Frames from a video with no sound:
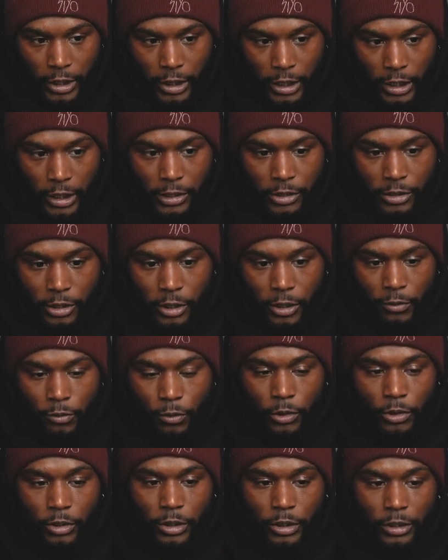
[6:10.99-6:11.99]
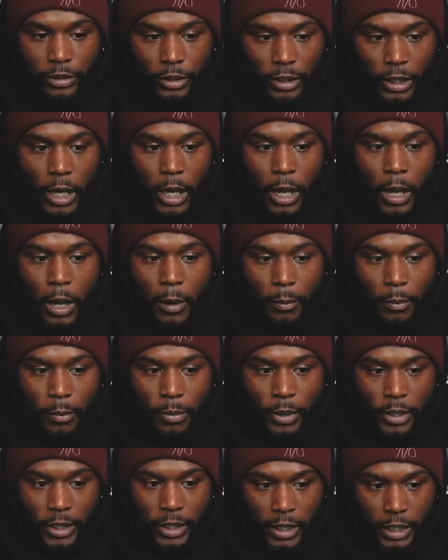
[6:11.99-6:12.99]
Insert will literally
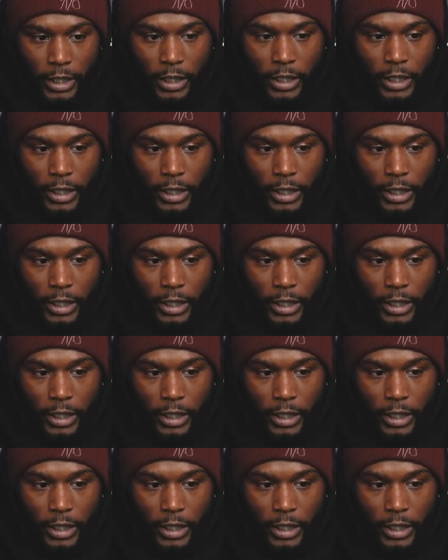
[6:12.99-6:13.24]
put it